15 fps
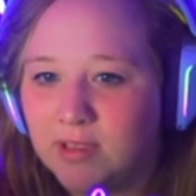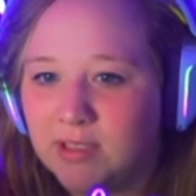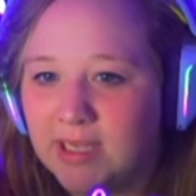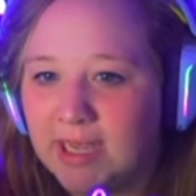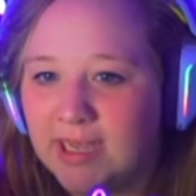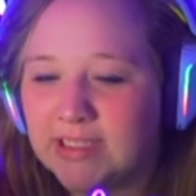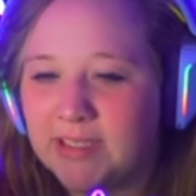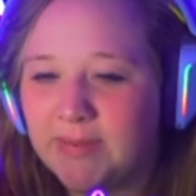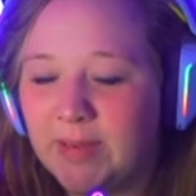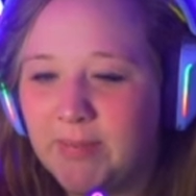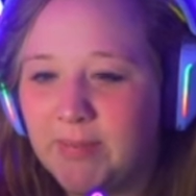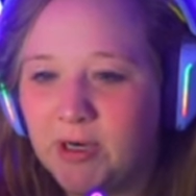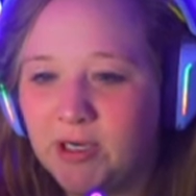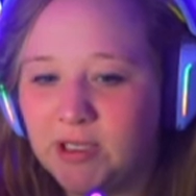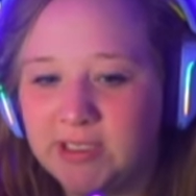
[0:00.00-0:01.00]
Ask about
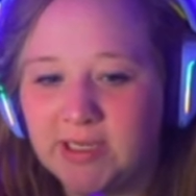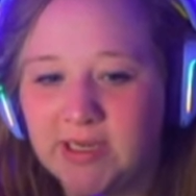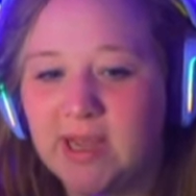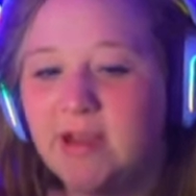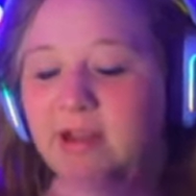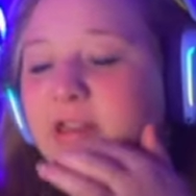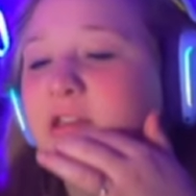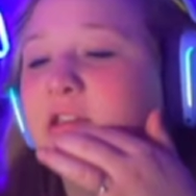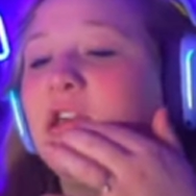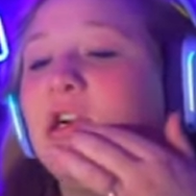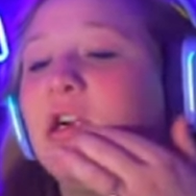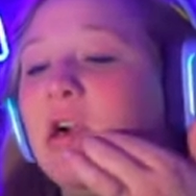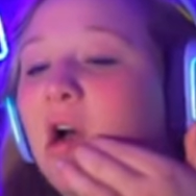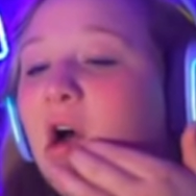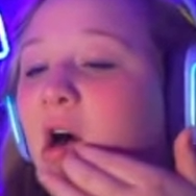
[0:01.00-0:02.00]
personality
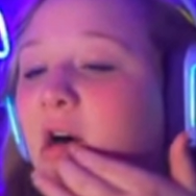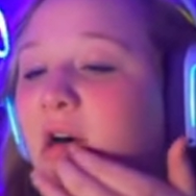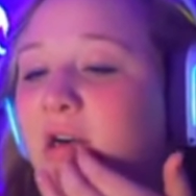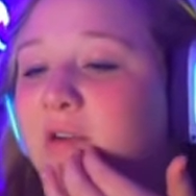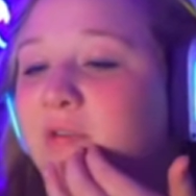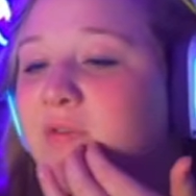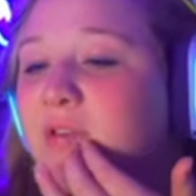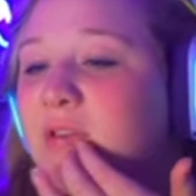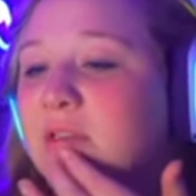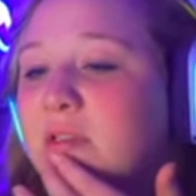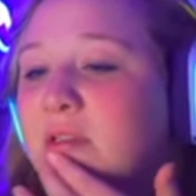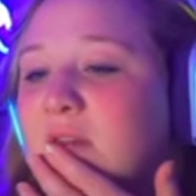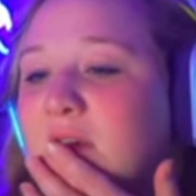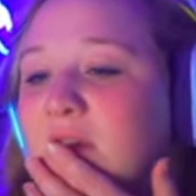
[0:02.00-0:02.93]
turn offs.